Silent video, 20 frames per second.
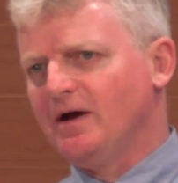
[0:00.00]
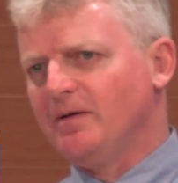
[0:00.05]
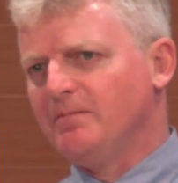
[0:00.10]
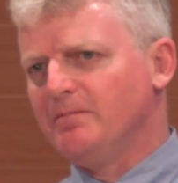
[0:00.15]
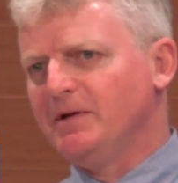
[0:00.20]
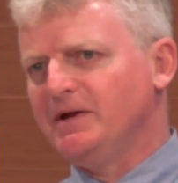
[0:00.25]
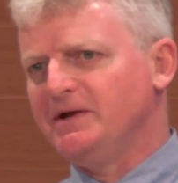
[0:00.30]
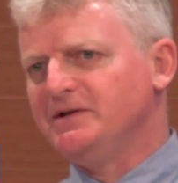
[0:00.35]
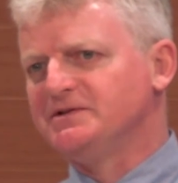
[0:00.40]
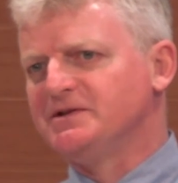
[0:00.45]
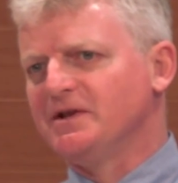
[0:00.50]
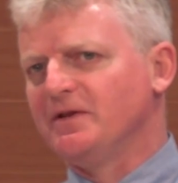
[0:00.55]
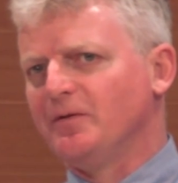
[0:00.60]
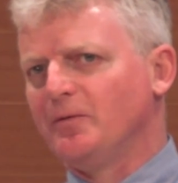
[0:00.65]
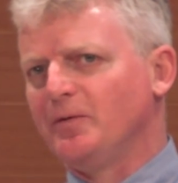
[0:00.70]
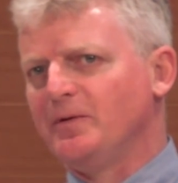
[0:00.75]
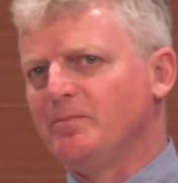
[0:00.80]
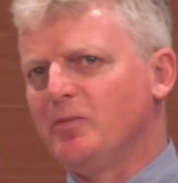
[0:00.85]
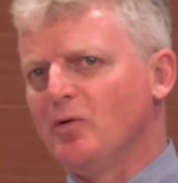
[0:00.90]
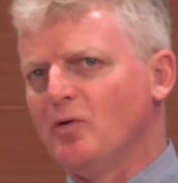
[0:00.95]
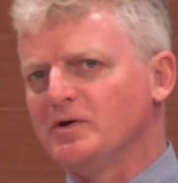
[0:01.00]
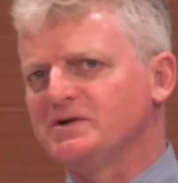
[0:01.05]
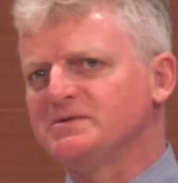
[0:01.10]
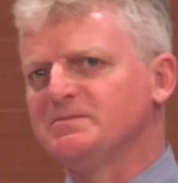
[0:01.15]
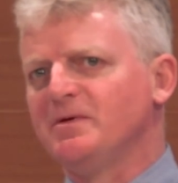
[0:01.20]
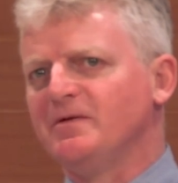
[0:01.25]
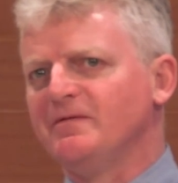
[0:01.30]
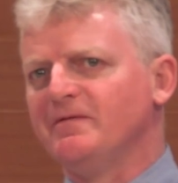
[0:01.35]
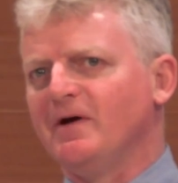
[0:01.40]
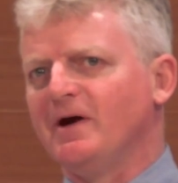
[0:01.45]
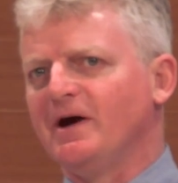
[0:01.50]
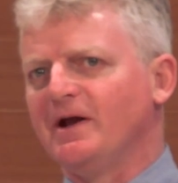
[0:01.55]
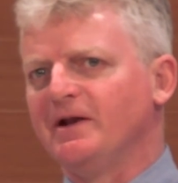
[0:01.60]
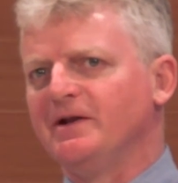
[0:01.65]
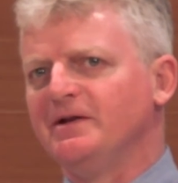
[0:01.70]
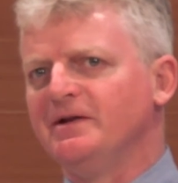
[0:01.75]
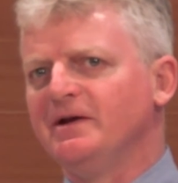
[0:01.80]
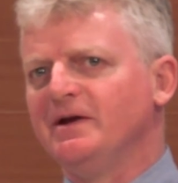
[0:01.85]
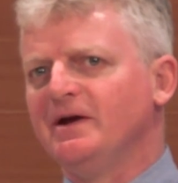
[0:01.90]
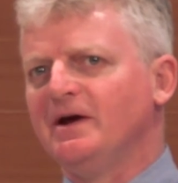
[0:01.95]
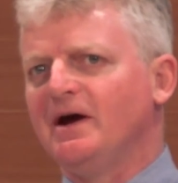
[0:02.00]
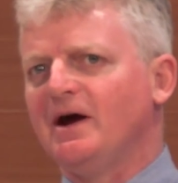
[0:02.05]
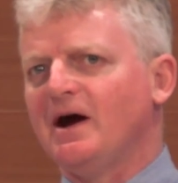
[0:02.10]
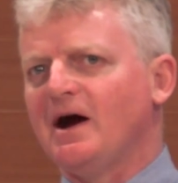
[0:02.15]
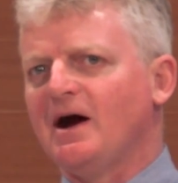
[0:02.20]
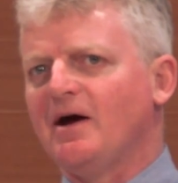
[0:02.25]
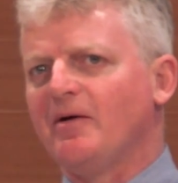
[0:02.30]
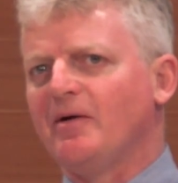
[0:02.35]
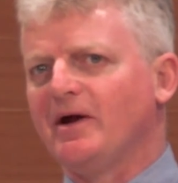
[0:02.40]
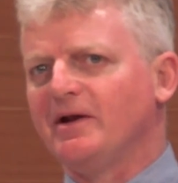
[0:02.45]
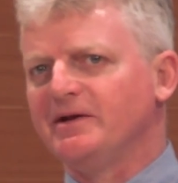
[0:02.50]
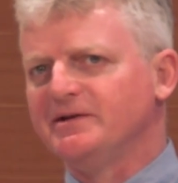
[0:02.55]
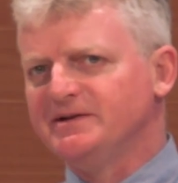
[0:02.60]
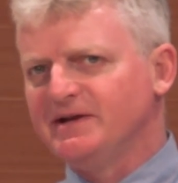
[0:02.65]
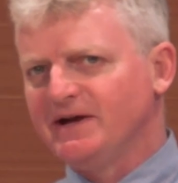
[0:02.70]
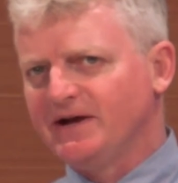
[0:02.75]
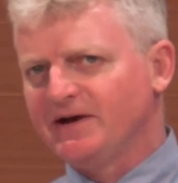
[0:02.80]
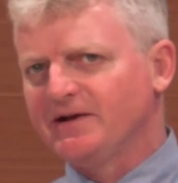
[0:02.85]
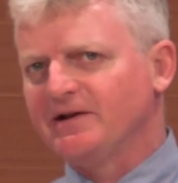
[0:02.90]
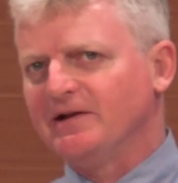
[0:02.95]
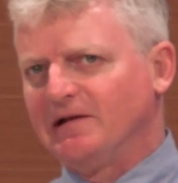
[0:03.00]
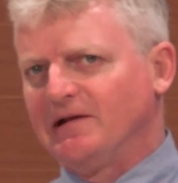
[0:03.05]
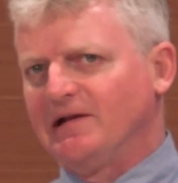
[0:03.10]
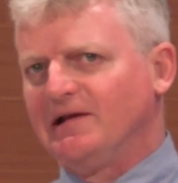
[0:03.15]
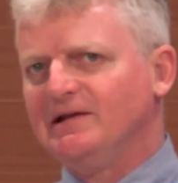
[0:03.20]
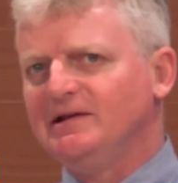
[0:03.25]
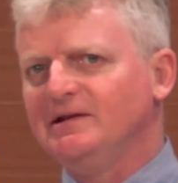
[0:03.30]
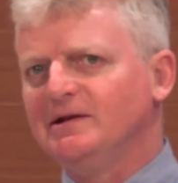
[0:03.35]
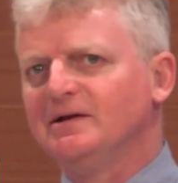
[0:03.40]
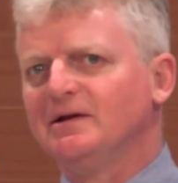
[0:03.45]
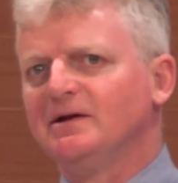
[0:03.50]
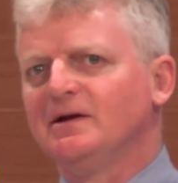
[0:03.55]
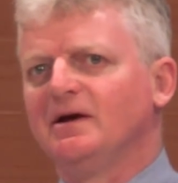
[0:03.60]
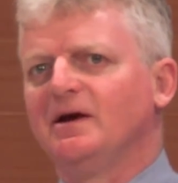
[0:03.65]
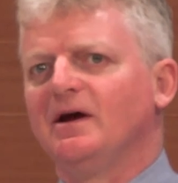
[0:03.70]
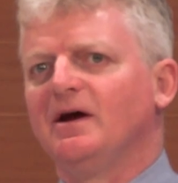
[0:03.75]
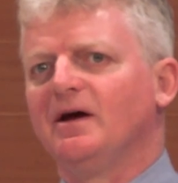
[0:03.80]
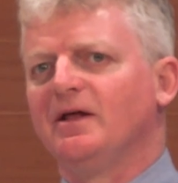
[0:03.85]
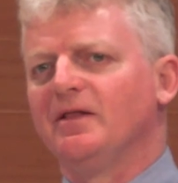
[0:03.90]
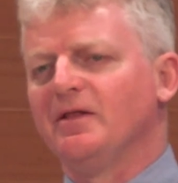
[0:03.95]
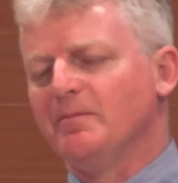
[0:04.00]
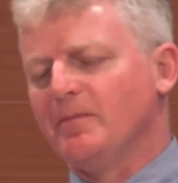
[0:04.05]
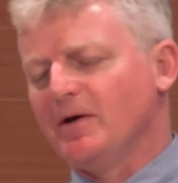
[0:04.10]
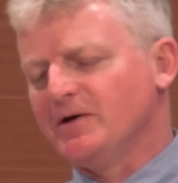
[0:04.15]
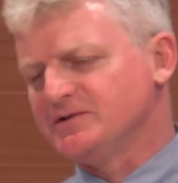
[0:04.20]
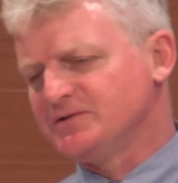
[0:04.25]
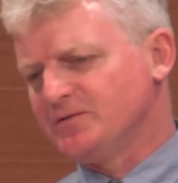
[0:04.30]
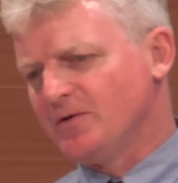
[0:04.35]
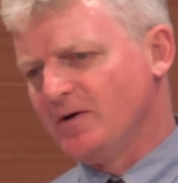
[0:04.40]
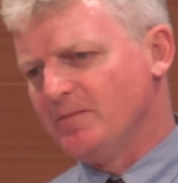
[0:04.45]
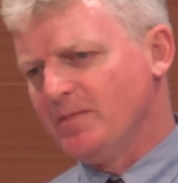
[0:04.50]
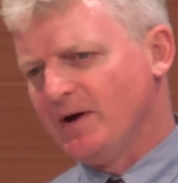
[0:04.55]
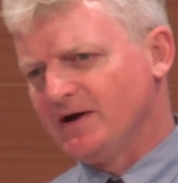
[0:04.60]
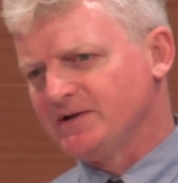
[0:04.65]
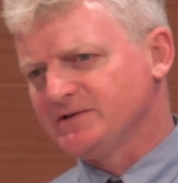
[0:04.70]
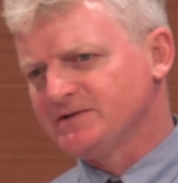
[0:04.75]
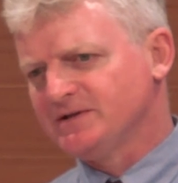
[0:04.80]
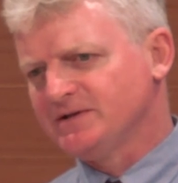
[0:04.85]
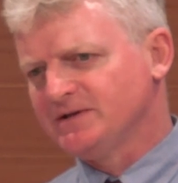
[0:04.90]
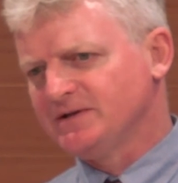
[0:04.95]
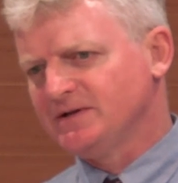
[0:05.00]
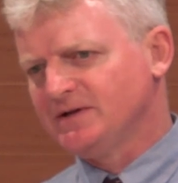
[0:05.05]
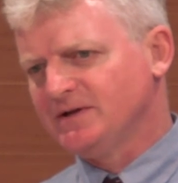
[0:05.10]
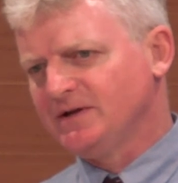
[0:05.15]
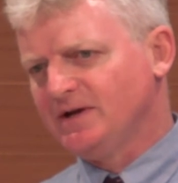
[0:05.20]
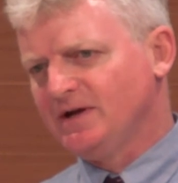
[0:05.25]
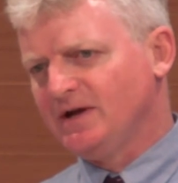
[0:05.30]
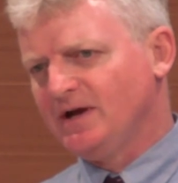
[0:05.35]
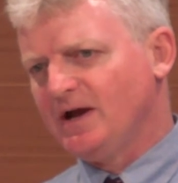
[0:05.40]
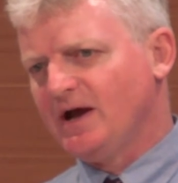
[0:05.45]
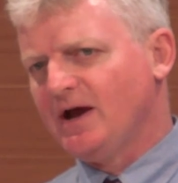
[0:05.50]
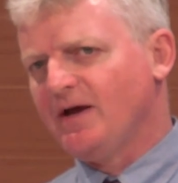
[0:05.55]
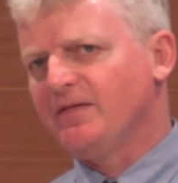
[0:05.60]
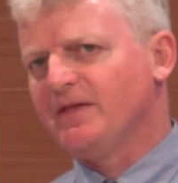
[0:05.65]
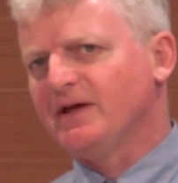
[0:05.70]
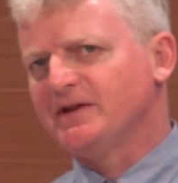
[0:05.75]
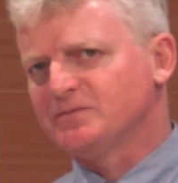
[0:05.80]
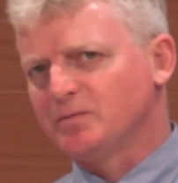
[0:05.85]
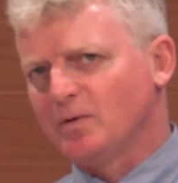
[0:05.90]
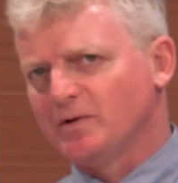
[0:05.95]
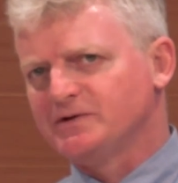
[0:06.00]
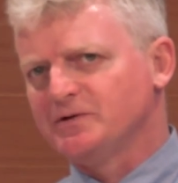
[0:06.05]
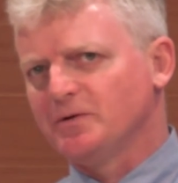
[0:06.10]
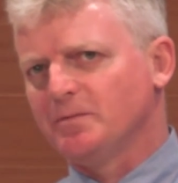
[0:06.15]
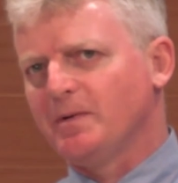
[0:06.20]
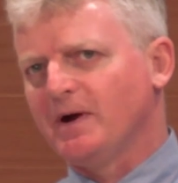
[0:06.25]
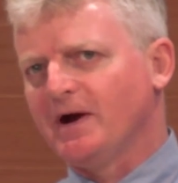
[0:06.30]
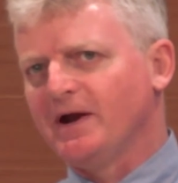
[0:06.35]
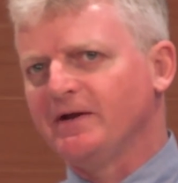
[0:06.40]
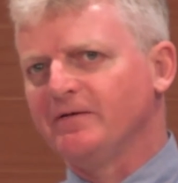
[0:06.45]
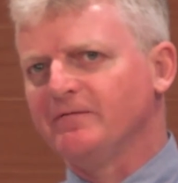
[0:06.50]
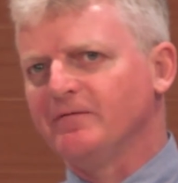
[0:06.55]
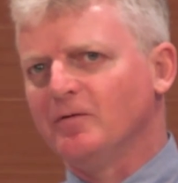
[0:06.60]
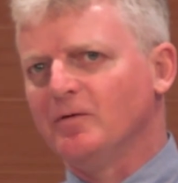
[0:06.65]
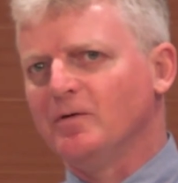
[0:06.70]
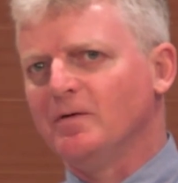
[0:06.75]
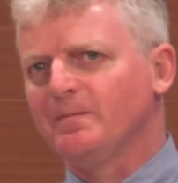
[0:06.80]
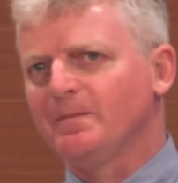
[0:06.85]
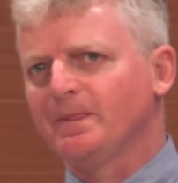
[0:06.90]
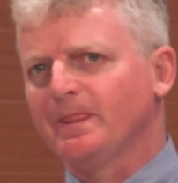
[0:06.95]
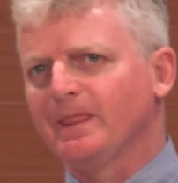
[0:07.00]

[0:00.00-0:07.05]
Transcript: means that the reports provided are undoubtedly the most robust. And that's what you're paying for.